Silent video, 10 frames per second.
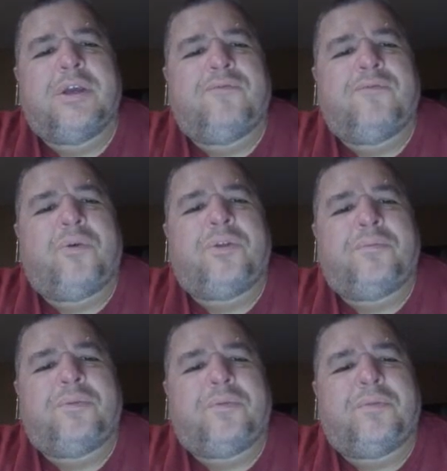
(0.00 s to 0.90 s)
for
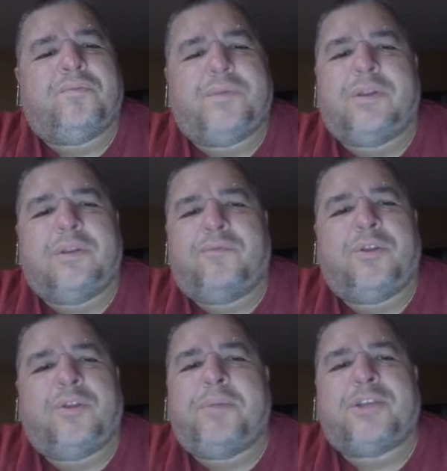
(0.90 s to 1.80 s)
the
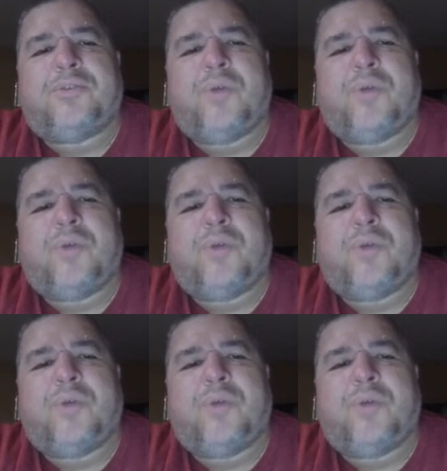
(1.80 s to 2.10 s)
for the best